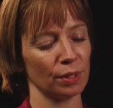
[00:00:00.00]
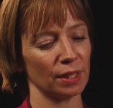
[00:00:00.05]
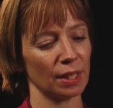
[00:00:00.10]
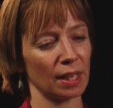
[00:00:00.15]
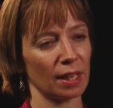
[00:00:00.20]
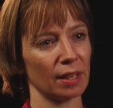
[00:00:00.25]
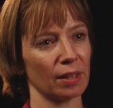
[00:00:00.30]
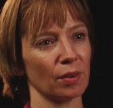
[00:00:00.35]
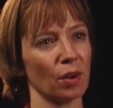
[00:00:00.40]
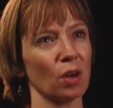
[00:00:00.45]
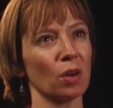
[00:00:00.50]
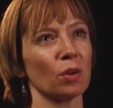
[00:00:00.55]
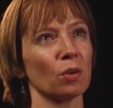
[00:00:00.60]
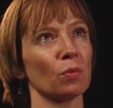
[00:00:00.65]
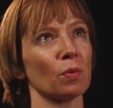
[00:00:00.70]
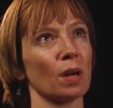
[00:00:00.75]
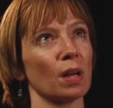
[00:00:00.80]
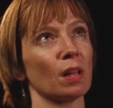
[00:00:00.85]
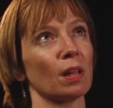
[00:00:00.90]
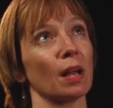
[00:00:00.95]
say, oh,
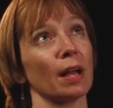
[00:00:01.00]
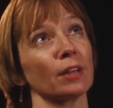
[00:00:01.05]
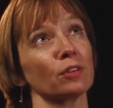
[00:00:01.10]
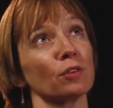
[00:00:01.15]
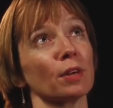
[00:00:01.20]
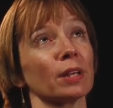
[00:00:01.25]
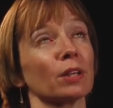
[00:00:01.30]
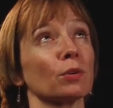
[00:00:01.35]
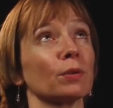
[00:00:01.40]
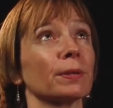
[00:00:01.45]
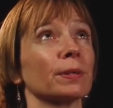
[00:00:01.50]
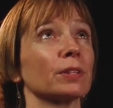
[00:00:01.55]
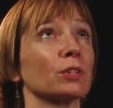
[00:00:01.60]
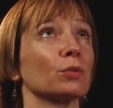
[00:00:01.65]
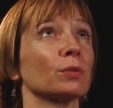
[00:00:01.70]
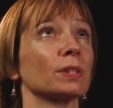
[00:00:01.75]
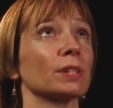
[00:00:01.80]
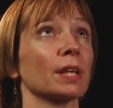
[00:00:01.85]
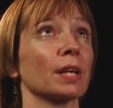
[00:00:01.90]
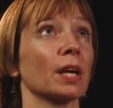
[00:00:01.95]
well, I tried going
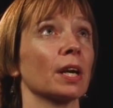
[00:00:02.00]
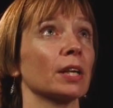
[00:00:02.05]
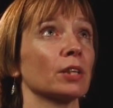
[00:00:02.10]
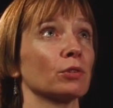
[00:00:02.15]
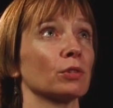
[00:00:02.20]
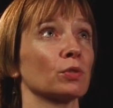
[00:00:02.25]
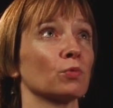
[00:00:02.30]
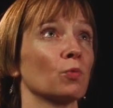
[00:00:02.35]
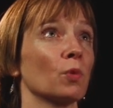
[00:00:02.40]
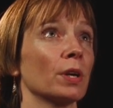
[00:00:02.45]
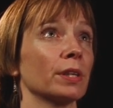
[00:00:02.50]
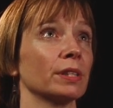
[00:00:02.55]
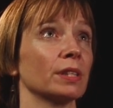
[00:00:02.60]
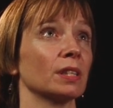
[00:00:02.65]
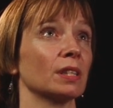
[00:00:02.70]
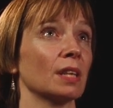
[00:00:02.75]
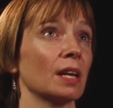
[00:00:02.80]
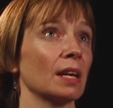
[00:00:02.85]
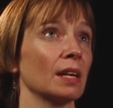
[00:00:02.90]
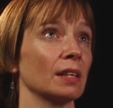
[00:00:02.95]
to a psychiatrist
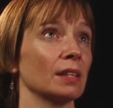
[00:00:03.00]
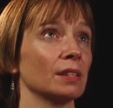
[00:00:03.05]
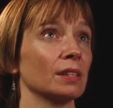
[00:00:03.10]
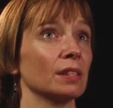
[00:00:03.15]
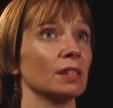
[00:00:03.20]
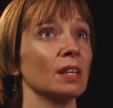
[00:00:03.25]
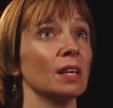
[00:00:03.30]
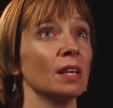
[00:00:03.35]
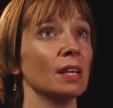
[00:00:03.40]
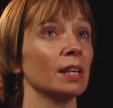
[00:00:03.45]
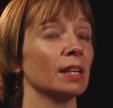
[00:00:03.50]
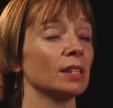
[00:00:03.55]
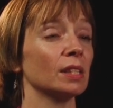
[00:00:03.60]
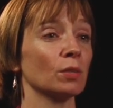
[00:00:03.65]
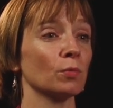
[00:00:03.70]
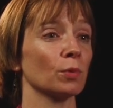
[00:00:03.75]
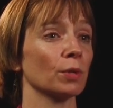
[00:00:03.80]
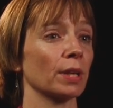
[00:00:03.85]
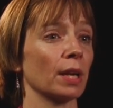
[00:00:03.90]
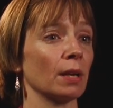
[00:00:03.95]
once and it
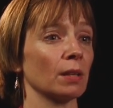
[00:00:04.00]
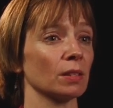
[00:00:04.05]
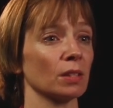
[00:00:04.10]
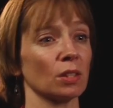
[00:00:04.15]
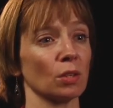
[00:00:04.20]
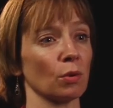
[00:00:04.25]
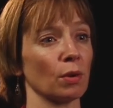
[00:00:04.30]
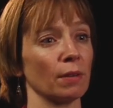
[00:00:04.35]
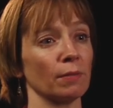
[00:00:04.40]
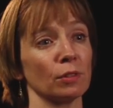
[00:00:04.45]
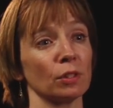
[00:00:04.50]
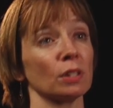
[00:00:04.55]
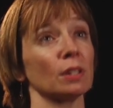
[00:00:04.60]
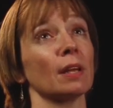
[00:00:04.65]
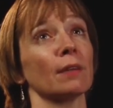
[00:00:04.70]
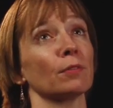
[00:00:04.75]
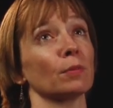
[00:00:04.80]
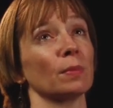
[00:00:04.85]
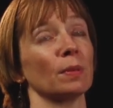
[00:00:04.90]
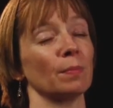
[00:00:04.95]
didn't work out, so I've just
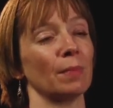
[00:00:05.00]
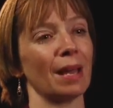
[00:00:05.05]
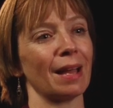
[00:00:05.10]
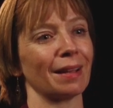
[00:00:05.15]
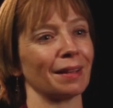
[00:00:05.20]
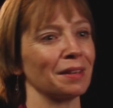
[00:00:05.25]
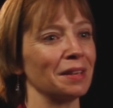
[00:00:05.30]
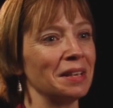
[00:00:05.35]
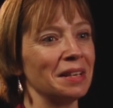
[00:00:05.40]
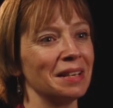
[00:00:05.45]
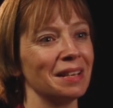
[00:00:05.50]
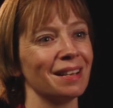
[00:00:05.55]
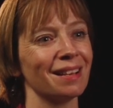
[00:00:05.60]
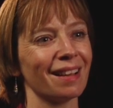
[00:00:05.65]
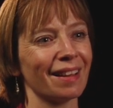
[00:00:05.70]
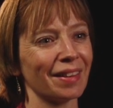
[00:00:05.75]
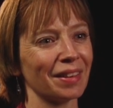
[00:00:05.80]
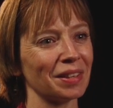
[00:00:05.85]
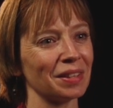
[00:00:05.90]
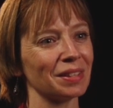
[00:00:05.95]
never been back.
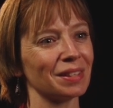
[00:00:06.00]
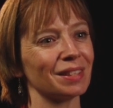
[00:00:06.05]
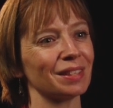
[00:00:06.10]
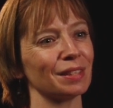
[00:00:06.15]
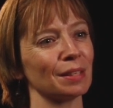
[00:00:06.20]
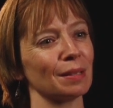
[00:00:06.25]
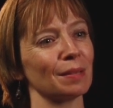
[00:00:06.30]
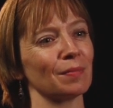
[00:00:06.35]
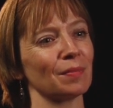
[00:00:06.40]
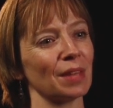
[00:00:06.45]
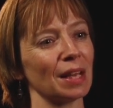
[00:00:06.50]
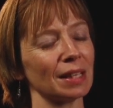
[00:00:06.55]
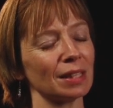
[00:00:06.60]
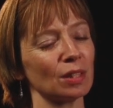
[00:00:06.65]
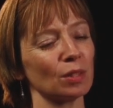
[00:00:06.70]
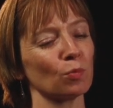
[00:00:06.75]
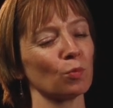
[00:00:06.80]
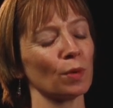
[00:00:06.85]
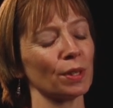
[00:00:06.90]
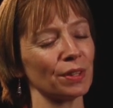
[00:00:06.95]
And
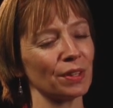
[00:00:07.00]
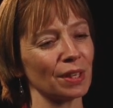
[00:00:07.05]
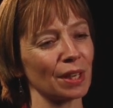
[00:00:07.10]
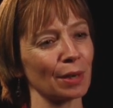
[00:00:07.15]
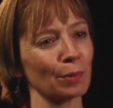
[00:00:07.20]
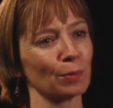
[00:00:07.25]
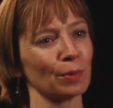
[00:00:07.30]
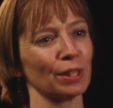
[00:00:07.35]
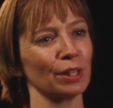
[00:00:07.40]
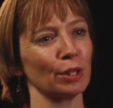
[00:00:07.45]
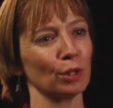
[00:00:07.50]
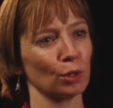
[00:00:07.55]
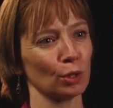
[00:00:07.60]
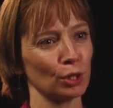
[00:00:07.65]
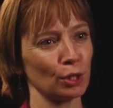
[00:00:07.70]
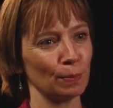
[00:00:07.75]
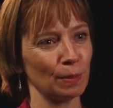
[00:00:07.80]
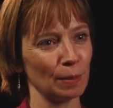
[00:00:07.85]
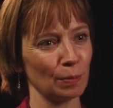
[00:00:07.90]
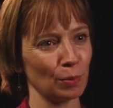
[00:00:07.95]
that's one thing I really
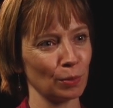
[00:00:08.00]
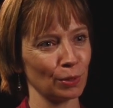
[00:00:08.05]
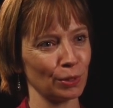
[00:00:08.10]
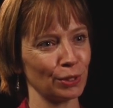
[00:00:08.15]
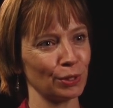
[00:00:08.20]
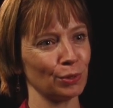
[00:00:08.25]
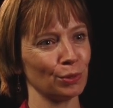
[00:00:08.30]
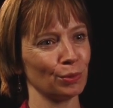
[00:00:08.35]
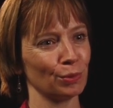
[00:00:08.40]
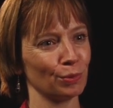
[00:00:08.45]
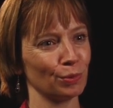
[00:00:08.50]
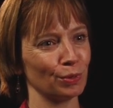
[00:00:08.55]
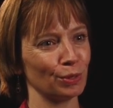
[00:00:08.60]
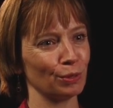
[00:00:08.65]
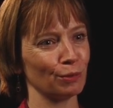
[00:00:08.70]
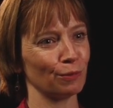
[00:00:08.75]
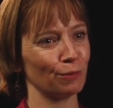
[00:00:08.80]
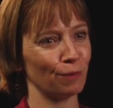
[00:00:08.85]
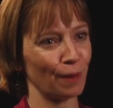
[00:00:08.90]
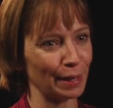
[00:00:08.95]
urge people to,
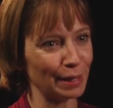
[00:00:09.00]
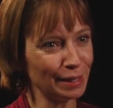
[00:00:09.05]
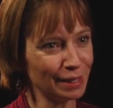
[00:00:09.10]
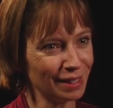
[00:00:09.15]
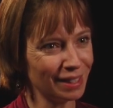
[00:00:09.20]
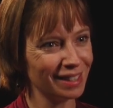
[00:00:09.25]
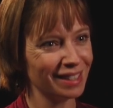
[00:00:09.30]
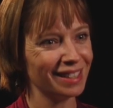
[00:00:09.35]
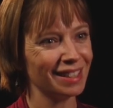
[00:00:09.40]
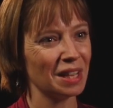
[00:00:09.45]
to fight.